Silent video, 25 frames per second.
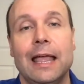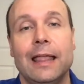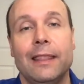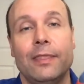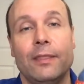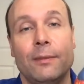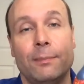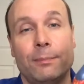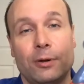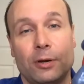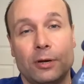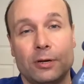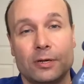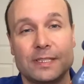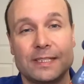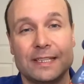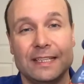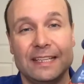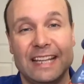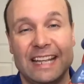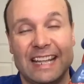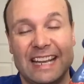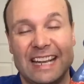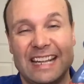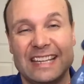The person
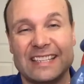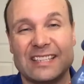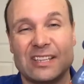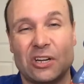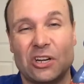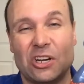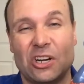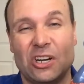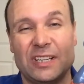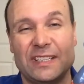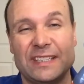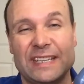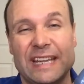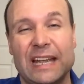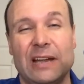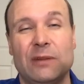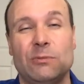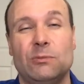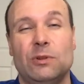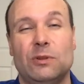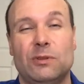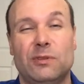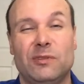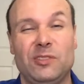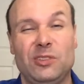that has a heart
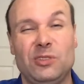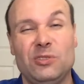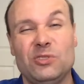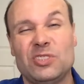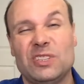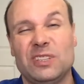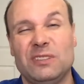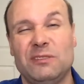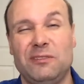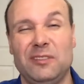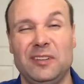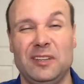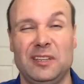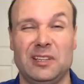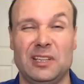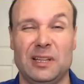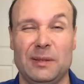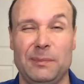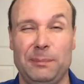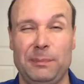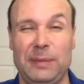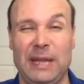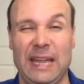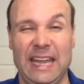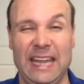attack will usually feel
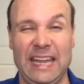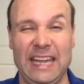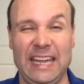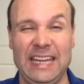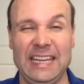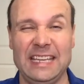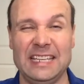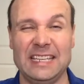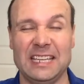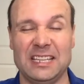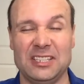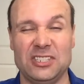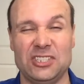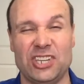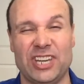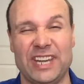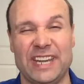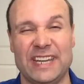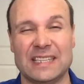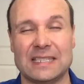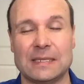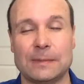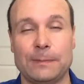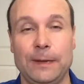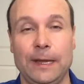a pain, a
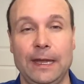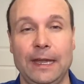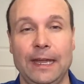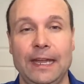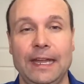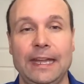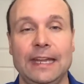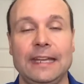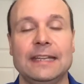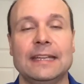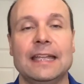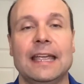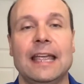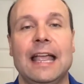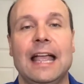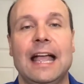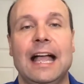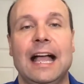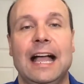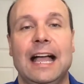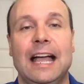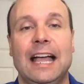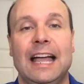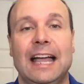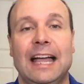chest pain,
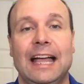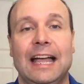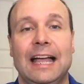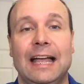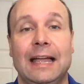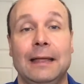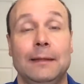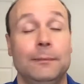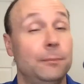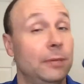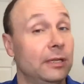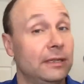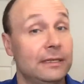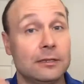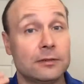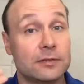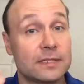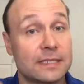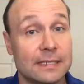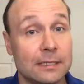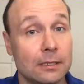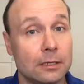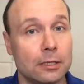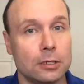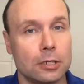but they're
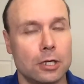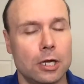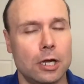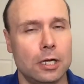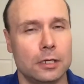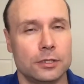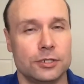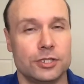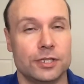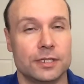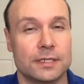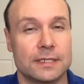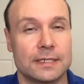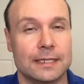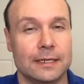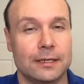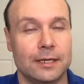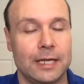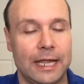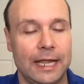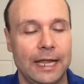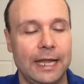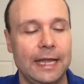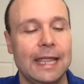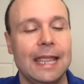still conscious,
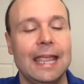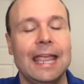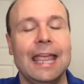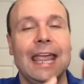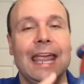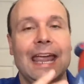okay?